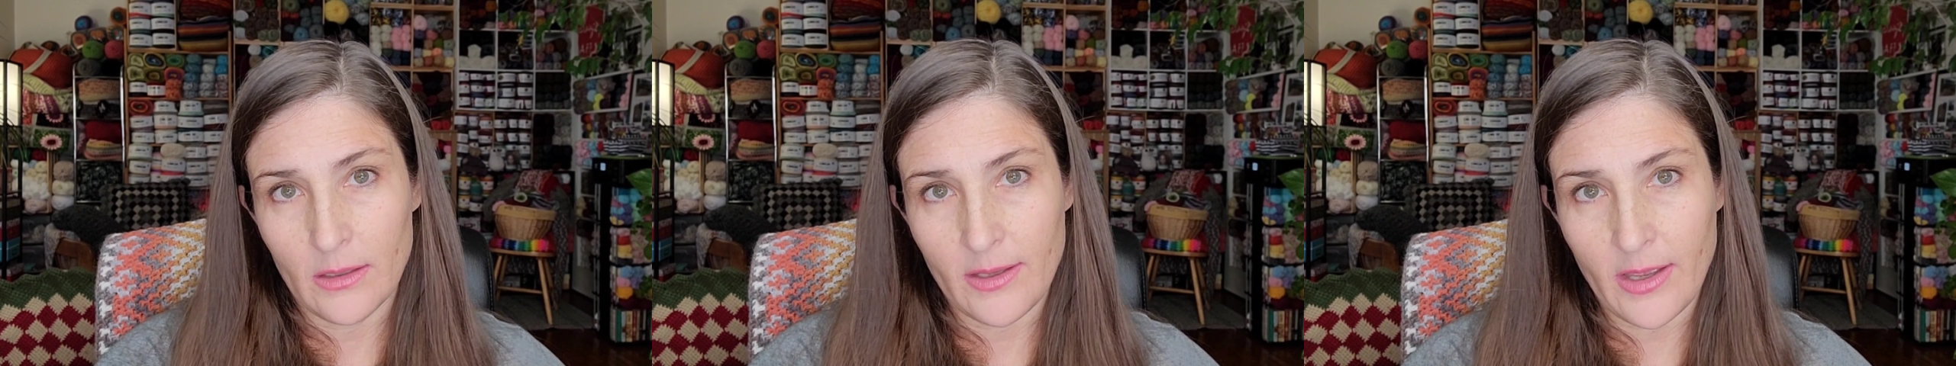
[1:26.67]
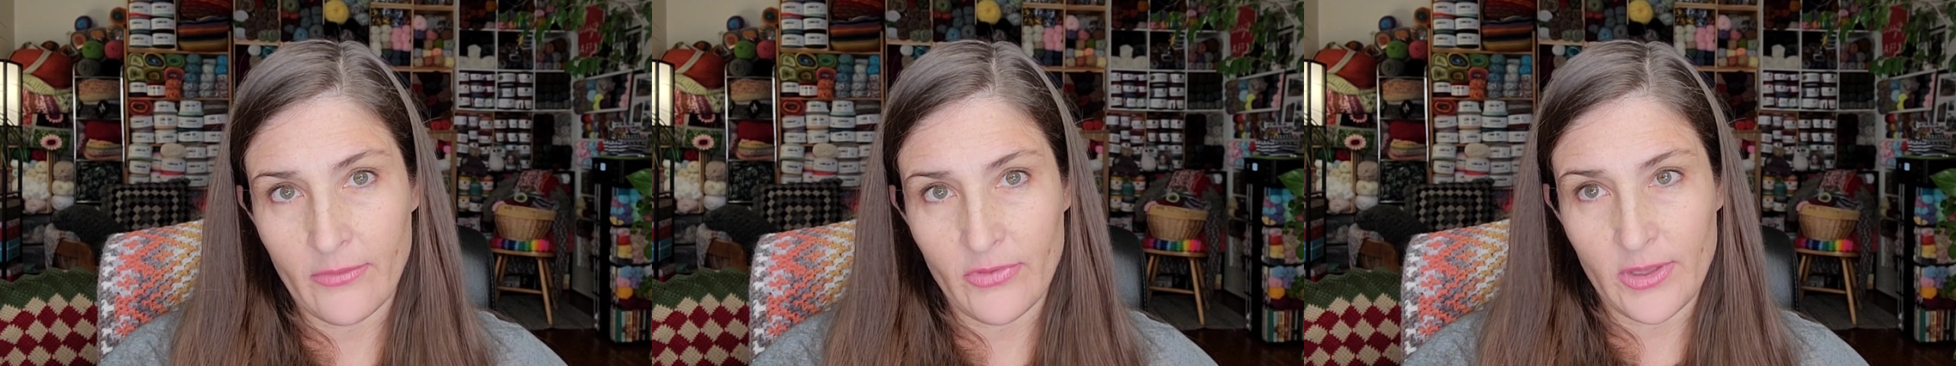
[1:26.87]

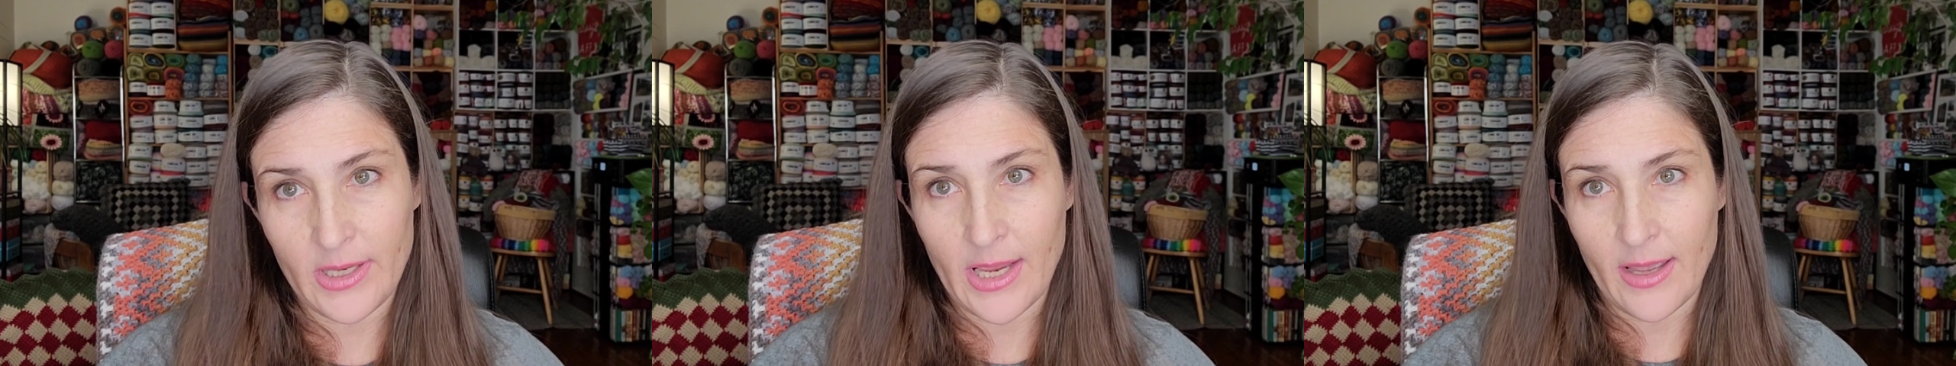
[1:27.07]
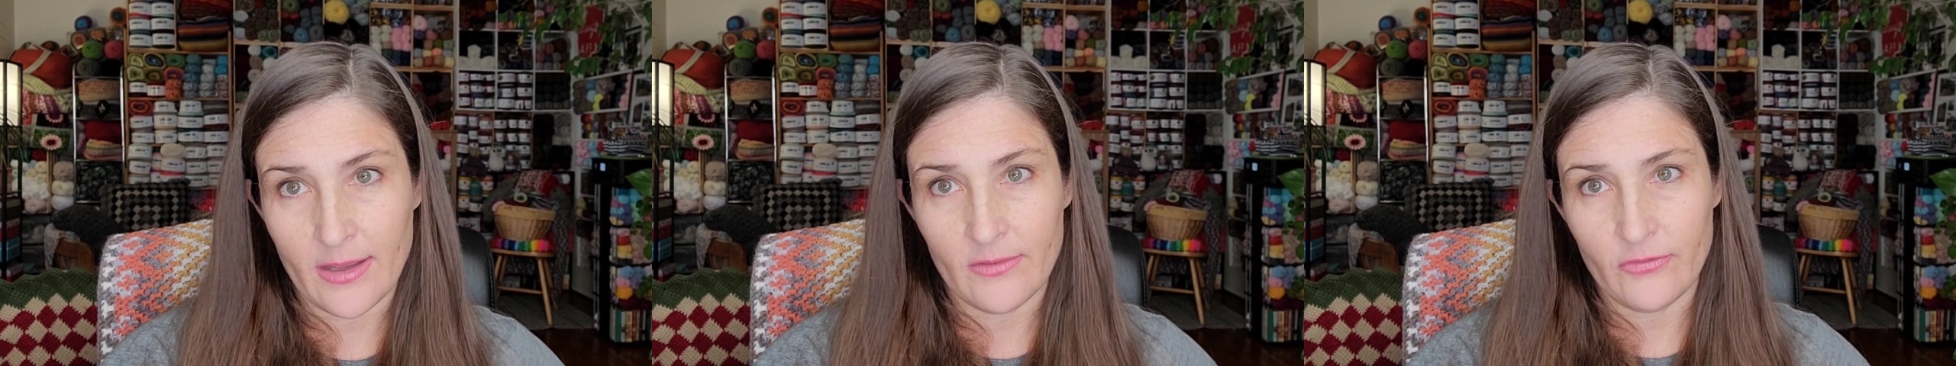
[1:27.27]
of
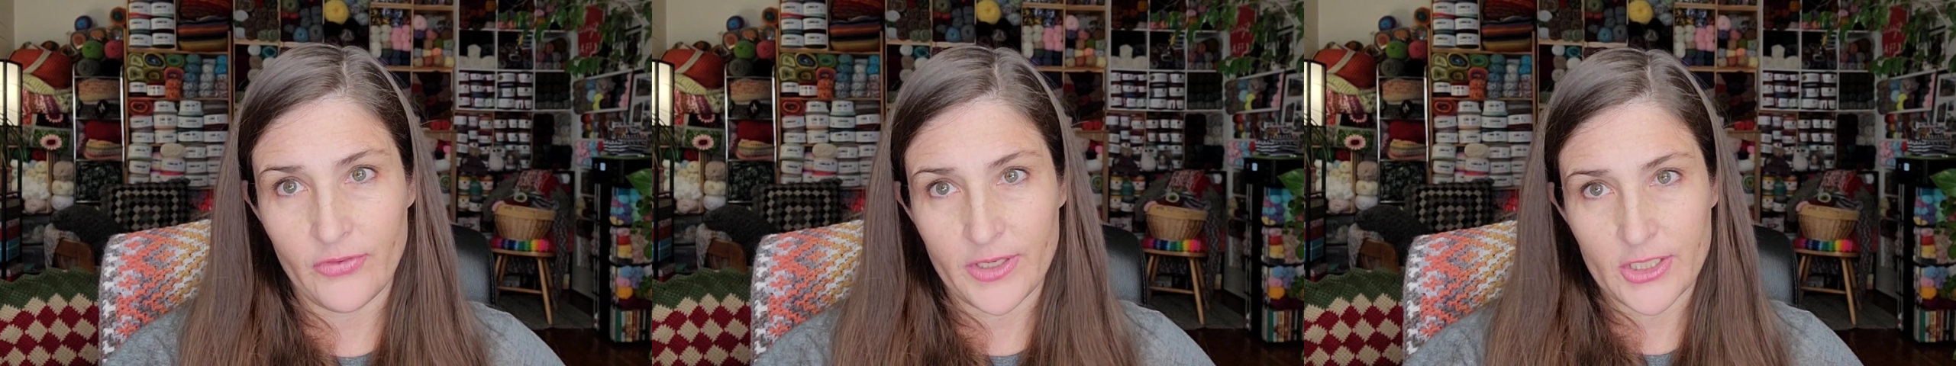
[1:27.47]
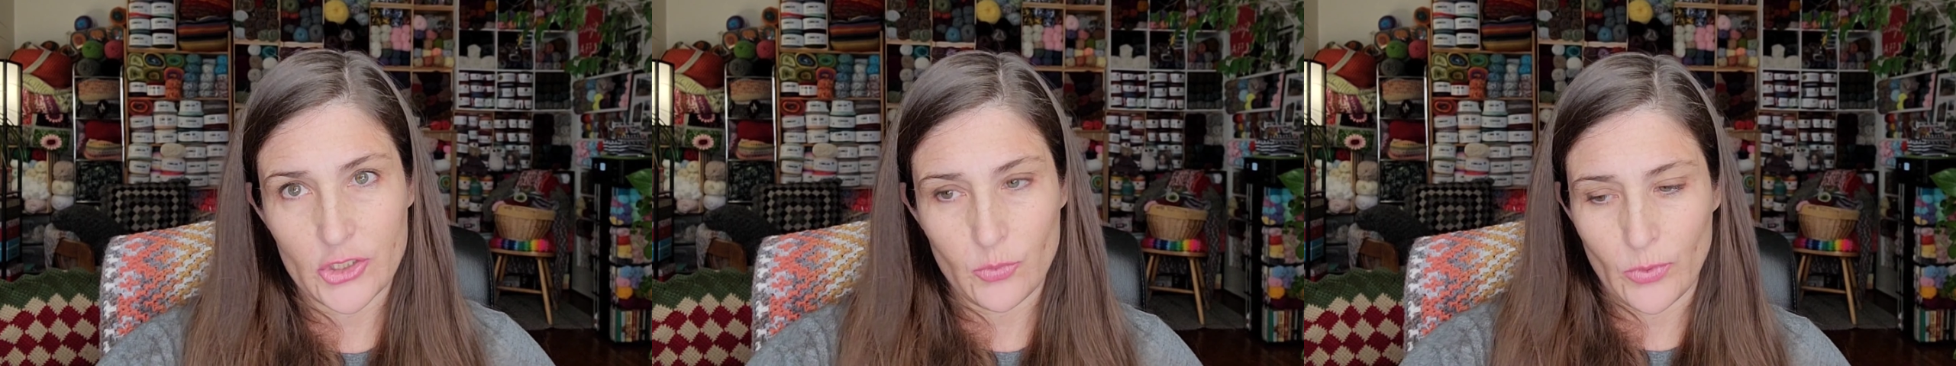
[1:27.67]
the
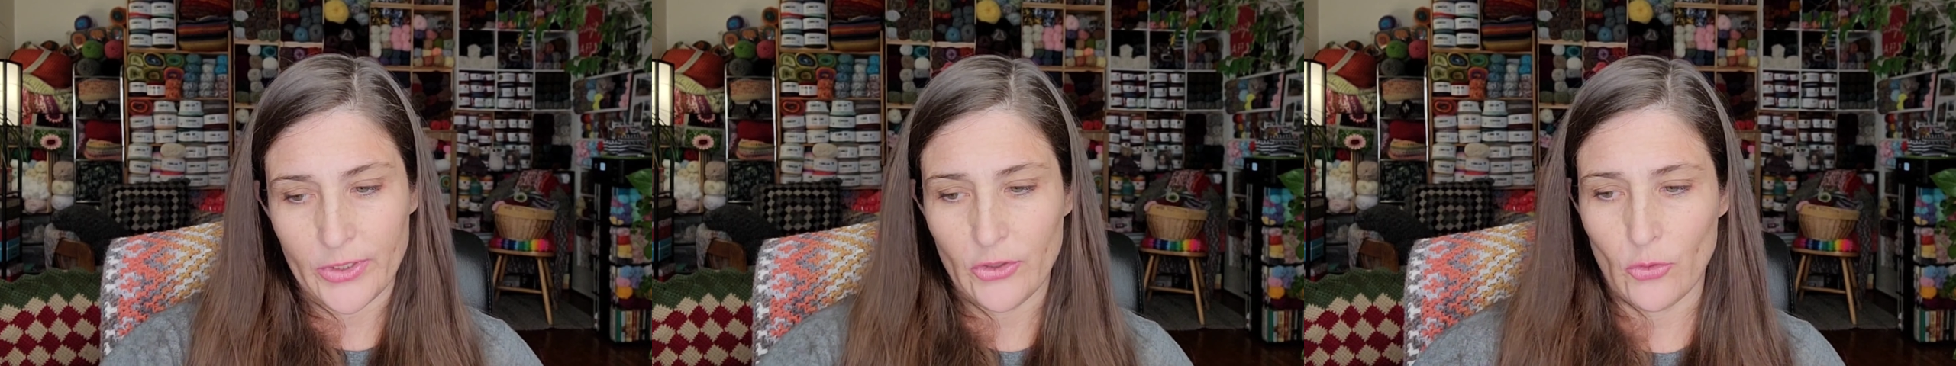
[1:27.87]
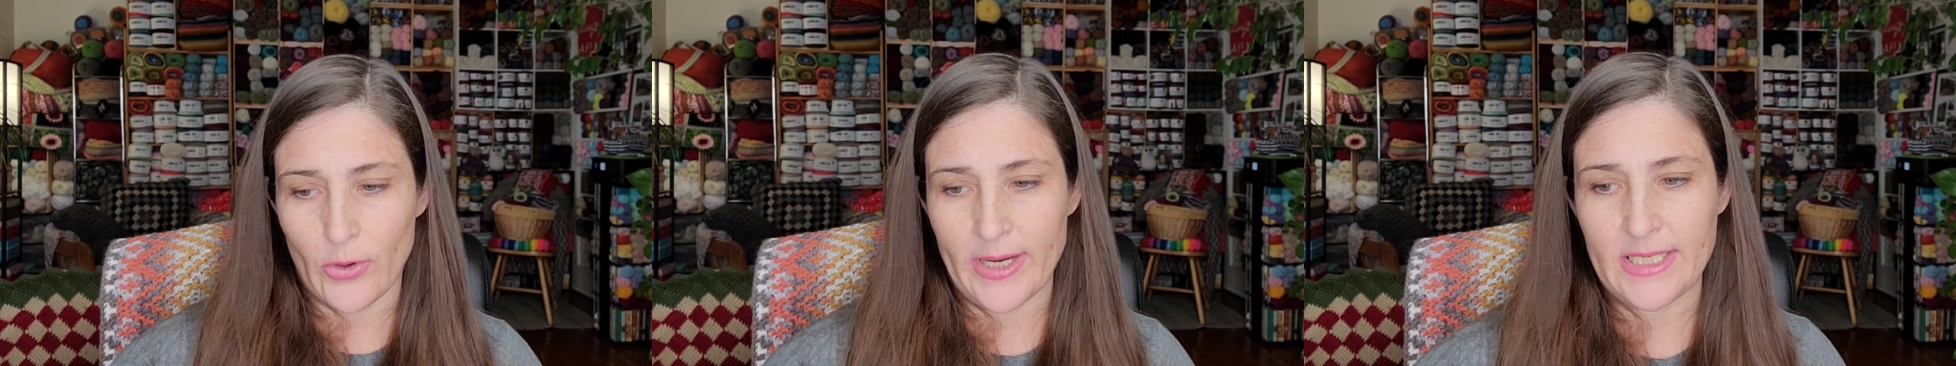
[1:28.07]
unfinished
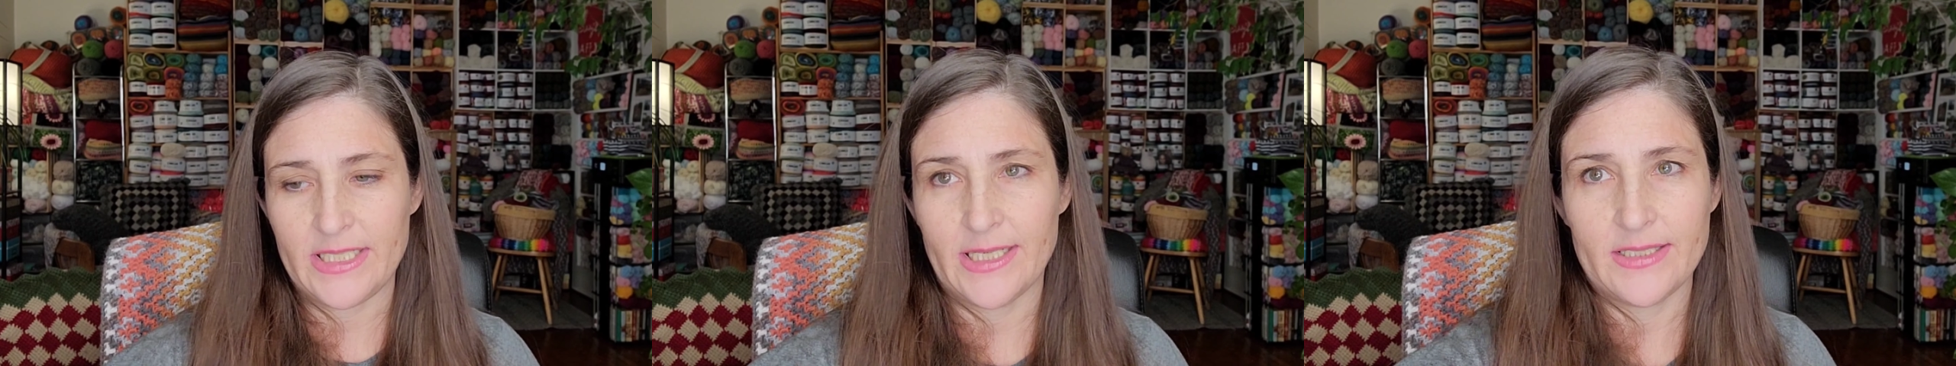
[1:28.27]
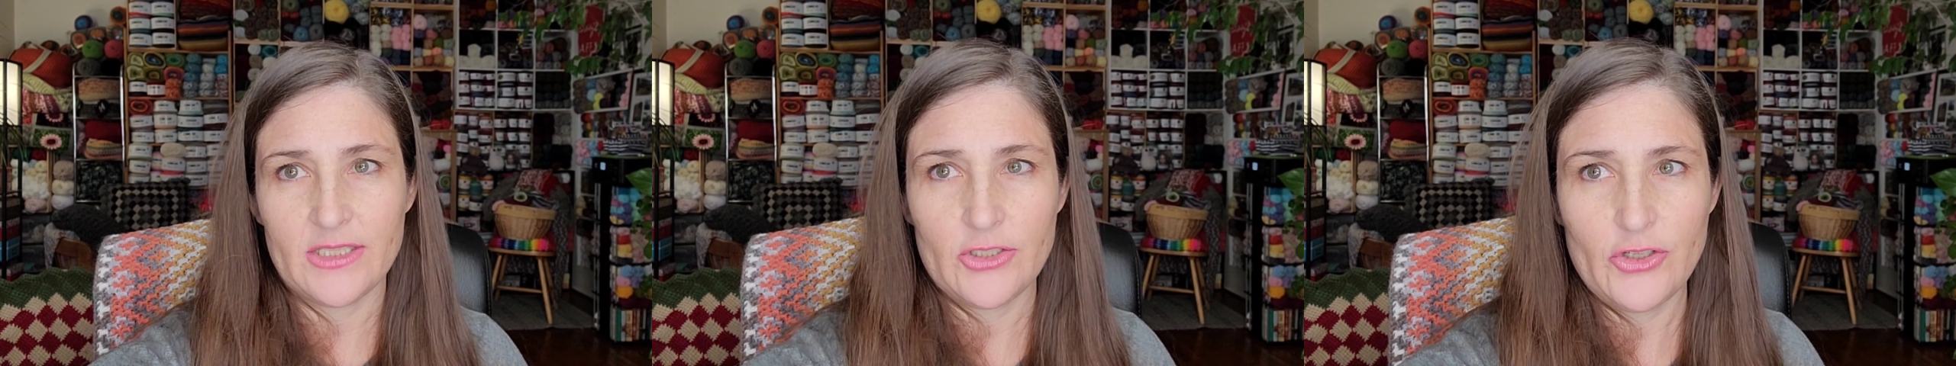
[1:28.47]
wood crates
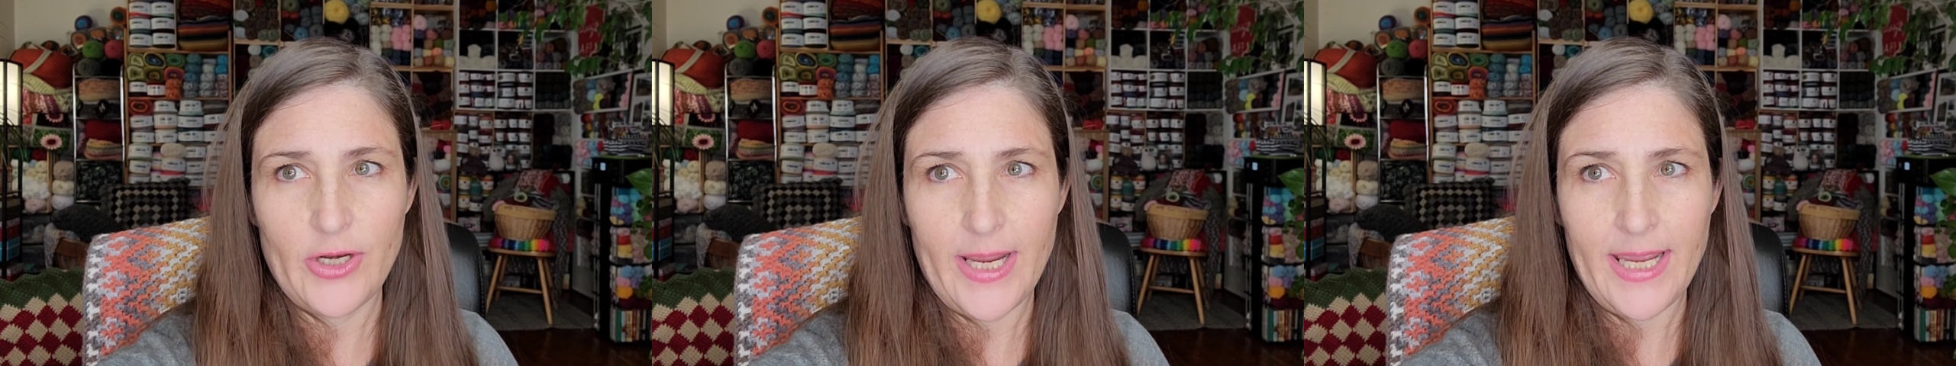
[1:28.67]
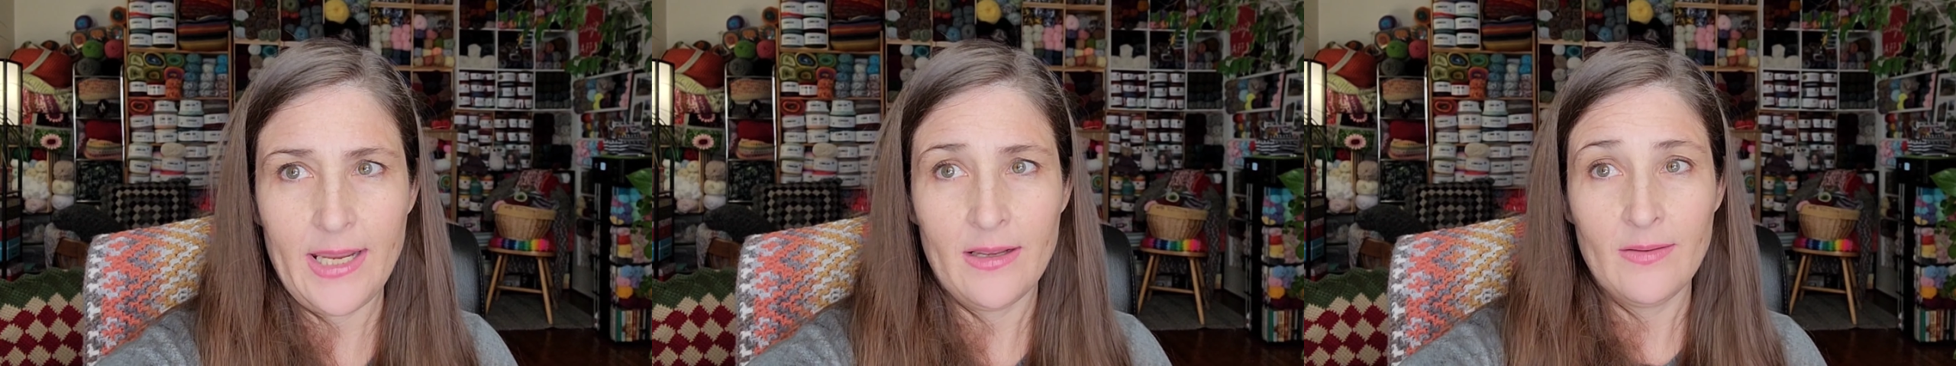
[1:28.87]
yesterday